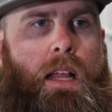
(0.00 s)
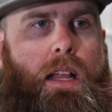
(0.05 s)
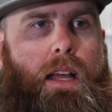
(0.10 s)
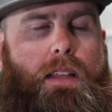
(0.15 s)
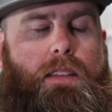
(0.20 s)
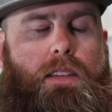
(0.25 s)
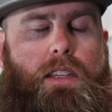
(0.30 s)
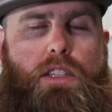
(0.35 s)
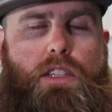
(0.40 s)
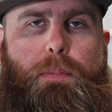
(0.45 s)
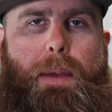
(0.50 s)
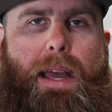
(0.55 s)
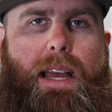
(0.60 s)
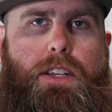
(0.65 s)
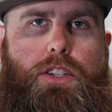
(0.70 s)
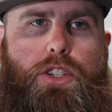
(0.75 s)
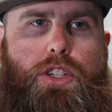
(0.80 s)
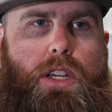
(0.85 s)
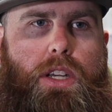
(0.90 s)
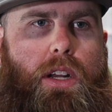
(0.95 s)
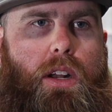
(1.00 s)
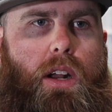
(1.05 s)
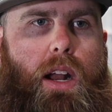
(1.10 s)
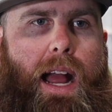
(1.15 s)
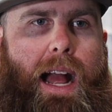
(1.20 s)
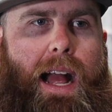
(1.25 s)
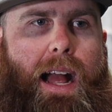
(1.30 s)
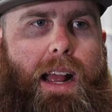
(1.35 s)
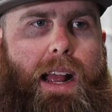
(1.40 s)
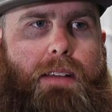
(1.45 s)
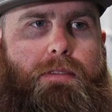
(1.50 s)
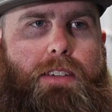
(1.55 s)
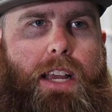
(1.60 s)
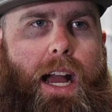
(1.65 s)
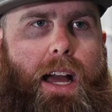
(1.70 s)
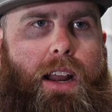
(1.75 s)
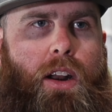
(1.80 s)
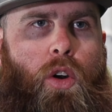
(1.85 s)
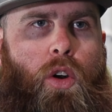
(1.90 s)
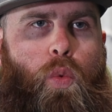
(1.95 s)
Like this past year, I
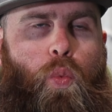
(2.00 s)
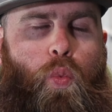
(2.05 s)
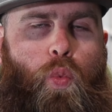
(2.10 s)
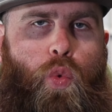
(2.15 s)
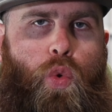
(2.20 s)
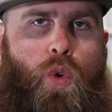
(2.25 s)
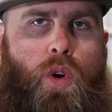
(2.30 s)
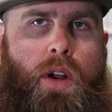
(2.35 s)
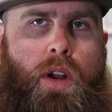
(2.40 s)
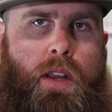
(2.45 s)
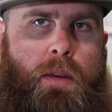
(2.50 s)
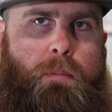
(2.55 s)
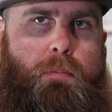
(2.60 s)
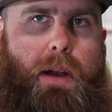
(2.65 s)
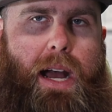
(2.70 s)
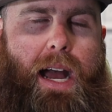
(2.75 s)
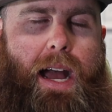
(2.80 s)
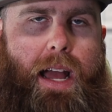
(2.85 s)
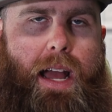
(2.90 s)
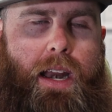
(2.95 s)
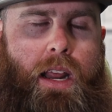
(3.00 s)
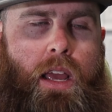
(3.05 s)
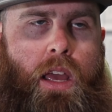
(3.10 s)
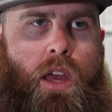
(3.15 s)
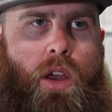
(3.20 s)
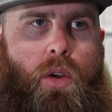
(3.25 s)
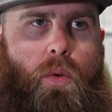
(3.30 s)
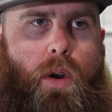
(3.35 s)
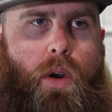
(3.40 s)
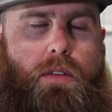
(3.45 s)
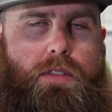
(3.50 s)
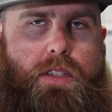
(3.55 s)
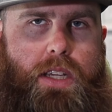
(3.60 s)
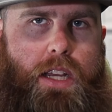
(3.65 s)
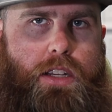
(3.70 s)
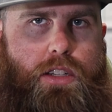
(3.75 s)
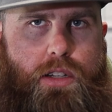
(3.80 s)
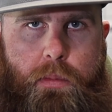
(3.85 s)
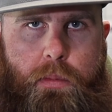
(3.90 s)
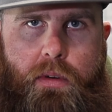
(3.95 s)
got on one bite where I was
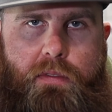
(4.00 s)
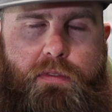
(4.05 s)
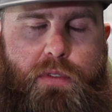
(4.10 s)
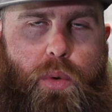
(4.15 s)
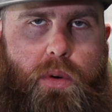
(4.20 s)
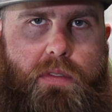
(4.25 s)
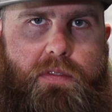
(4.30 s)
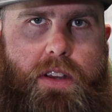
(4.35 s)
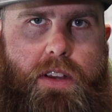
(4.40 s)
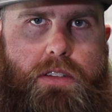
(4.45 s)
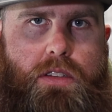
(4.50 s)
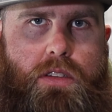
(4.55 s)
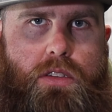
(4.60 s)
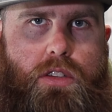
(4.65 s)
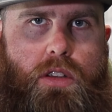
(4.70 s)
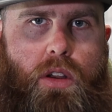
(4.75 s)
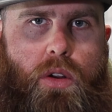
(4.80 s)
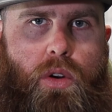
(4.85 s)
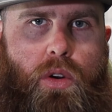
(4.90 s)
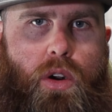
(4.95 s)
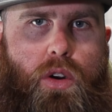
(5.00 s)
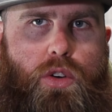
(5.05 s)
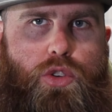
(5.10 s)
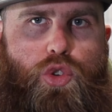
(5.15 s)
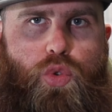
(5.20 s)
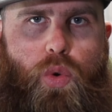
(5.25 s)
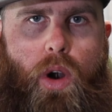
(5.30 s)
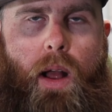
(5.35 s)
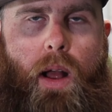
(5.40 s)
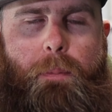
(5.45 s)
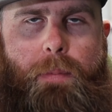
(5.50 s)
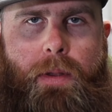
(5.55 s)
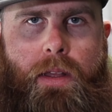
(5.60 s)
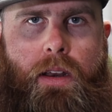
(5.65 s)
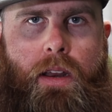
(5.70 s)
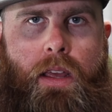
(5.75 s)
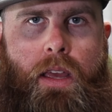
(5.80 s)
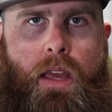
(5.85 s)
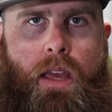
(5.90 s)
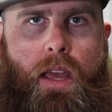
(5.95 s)
catching them on forward-facing sonar,
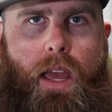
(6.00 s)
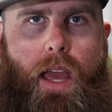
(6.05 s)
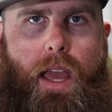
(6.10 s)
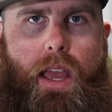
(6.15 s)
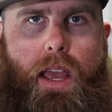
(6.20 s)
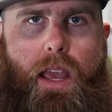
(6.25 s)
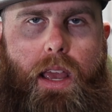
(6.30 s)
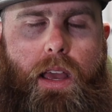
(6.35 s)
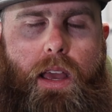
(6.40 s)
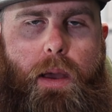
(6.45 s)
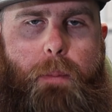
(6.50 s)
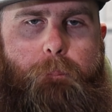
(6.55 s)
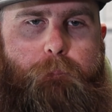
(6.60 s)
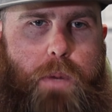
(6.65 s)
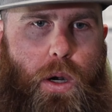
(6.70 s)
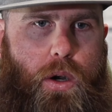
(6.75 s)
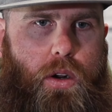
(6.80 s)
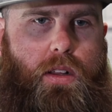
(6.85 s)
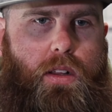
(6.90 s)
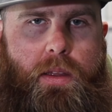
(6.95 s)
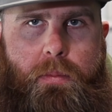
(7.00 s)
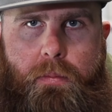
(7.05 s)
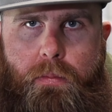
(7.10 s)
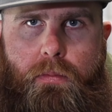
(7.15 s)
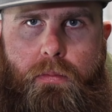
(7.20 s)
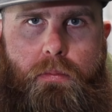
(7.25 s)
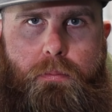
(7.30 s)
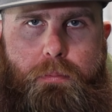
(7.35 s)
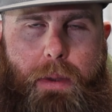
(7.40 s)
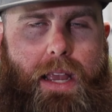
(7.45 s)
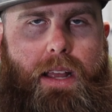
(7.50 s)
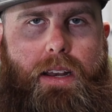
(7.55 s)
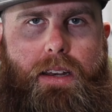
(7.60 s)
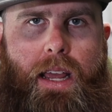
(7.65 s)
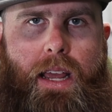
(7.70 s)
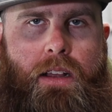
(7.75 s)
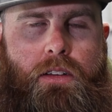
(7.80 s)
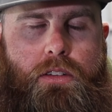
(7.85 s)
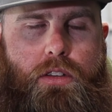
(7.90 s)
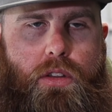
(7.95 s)
dropping a Berkeley bait
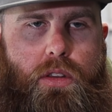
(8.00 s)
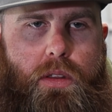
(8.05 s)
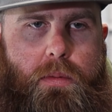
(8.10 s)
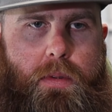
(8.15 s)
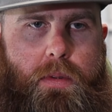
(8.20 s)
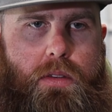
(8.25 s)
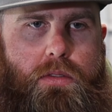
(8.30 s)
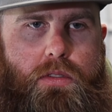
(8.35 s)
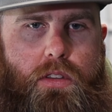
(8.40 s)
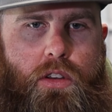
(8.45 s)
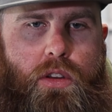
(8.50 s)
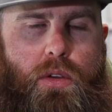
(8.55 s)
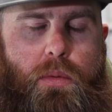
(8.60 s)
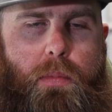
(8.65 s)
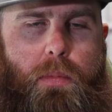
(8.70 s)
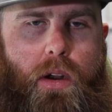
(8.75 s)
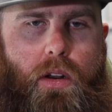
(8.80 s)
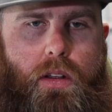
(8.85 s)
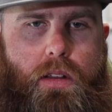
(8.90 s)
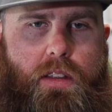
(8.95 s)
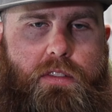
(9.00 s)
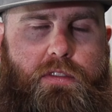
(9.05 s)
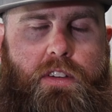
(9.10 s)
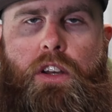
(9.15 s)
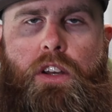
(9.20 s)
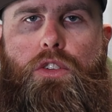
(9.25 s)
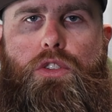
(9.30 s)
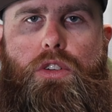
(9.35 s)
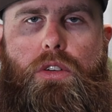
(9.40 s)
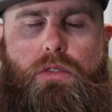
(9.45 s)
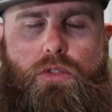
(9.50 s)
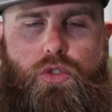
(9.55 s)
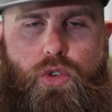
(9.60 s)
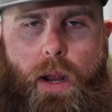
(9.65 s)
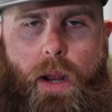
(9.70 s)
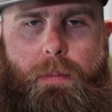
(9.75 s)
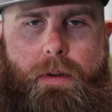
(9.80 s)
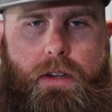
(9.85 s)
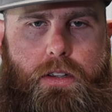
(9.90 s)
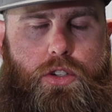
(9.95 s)
down to them, is the new Berkeley finisher,
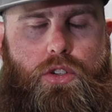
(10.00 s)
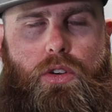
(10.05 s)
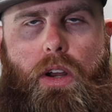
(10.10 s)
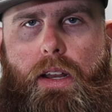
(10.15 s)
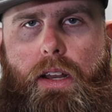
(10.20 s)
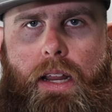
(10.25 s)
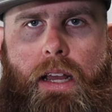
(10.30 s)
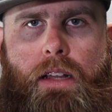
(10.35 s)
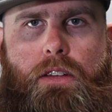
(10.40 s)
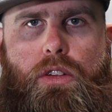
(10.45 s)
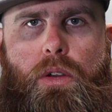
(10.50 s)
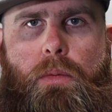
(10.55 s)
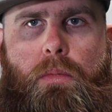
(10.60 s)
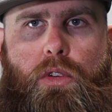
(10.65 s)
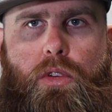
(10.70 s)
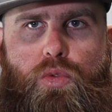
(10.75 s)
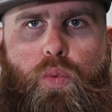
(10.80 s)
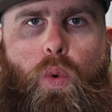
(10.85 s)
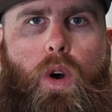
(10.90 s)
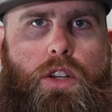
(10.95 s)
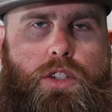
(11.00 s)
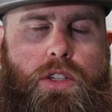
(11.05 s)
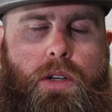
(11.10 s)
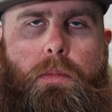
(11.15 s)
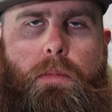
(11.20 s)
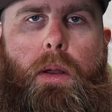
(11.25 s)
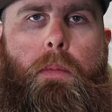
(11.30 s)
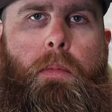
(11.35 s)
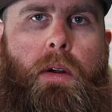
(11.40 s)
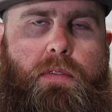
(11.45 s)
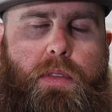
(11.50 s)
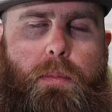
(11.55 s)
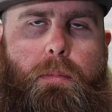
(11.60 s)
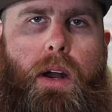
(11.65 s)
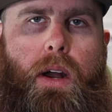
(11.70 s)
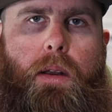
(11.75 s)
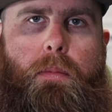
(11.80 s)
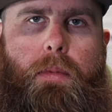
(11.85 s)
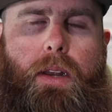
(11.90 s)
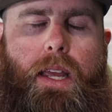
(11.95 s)
dropping it straight down to them, just watching them come off the
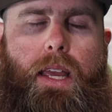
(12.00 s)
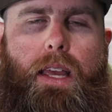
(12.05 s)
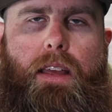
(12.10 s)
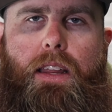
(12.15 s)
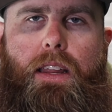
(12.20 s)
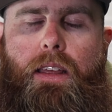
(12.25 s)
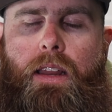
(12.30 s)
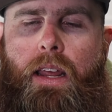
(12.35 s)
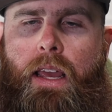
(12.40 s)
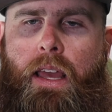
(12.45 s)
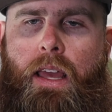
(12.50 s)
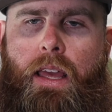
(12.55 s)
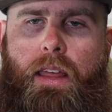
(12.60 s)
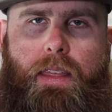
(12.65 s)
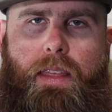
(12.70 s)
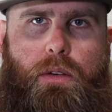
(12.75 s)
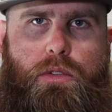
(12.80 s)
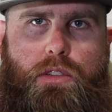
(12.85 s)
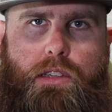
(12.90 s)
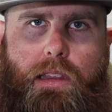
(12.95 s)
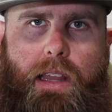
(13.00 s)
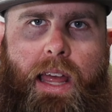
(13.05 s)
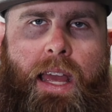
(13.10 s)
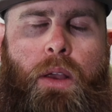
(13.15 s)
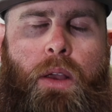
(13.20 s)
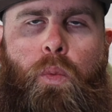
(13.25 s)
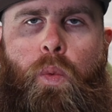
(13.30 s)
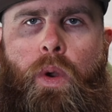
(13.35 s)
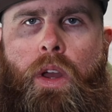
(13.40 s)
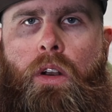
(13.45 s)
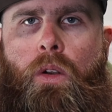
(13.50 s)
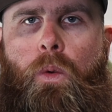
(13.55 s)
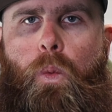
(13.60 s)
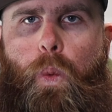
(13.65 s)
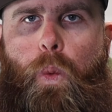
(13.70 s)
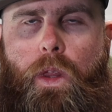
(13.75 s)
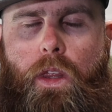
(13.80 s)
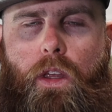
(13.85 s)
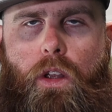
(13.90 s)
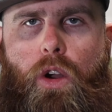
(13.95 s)
bottom and eat it. That was late winter,
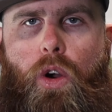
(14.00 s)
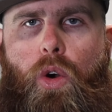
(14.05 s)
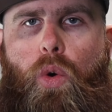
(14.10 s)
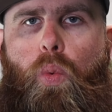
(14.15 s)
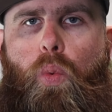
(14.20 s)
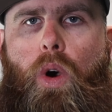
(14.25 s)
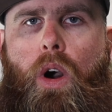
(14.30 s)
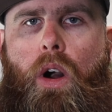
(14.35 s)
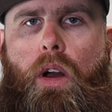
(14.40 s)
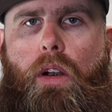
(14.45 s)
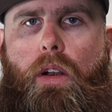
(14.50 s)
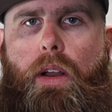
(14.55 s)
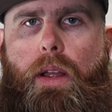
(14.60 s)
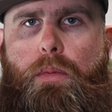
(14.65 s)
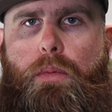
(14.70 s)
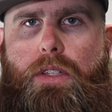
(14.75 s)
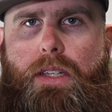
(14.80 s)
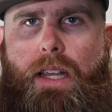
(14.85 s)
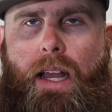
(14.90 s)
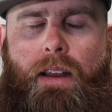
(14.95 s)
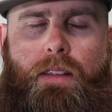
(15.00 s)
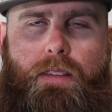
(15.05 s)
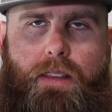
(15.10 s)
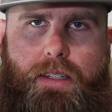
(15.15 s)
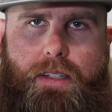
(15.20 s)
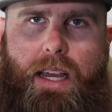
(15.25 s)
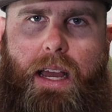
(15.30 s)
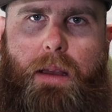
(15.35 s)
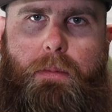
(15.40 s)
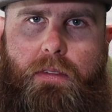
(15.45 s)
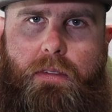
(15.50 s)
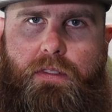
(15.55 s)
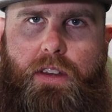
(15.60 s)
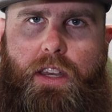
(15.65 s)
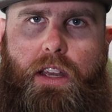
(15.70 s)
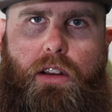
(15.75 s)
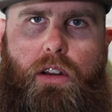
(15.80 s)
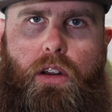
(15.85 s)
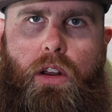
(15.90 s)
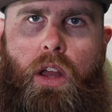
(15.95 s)
really cold water. It was kind of the time of
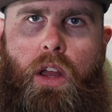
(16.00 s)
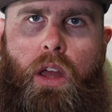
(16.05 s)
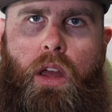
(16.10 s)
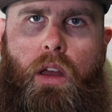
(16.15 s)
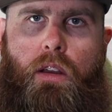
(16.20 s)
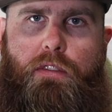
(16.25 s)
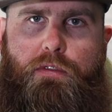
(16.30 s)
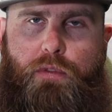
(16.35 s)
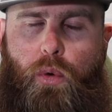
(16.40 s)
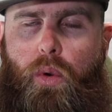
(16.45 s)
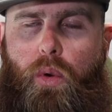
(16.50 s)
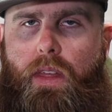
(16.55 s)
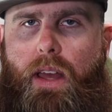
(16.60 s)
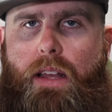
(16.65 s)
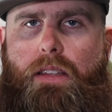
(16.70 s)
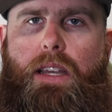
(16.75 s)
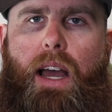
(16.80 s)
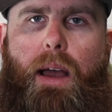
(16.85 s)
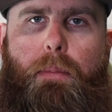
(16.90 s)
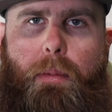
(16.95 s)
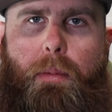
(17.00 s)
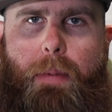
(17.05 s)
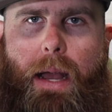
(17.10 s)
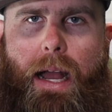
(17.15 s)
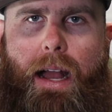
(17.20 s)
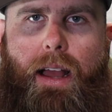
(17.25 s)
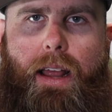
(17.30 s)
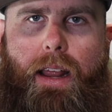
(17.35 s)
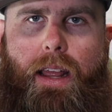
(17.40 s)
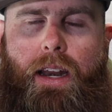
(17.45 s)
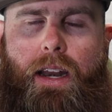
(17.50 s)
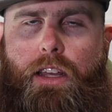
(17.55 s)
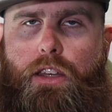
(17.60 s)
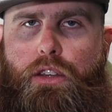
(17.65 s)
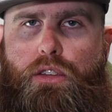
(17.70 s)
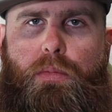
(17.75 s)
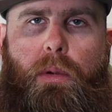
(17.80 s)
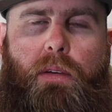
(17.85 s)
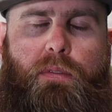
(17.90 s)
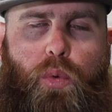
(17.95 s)
year for that type of bite, and I
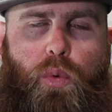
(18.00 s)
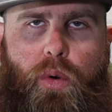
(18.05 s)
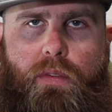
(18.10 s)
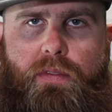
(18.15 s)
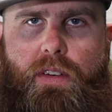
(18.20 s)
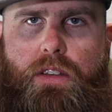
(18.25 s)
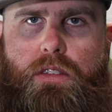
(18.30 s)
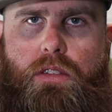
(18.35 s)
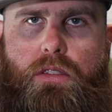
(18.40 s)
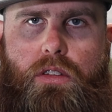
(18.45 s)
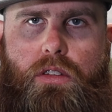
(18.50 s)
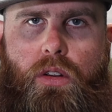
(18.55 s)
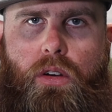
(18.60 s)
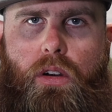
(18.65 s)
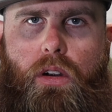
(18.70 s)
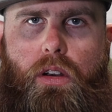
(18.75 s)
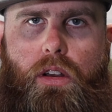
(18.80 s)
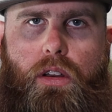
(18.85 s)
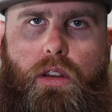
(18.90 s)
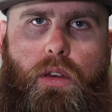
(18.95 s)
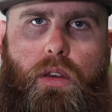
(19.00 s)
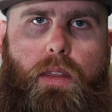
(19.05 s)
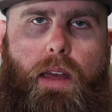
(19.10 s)
used my forward-facing sonar to do